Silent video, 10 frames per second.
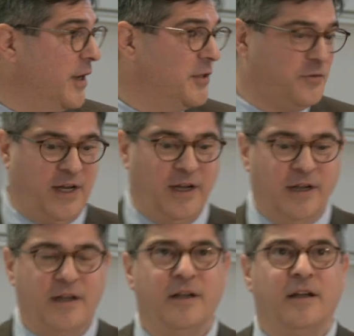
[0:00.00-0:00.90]
country.
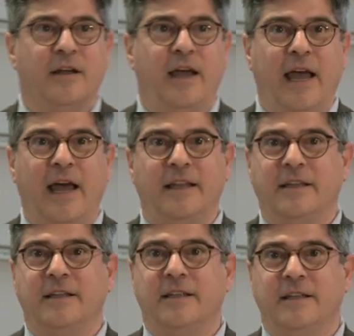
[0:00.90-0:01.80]
And
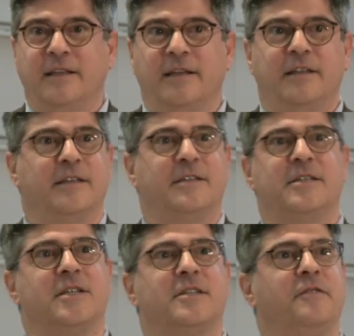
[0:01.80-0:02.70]
this
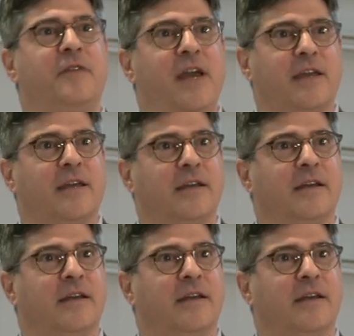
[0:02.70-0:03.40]
is just a fake.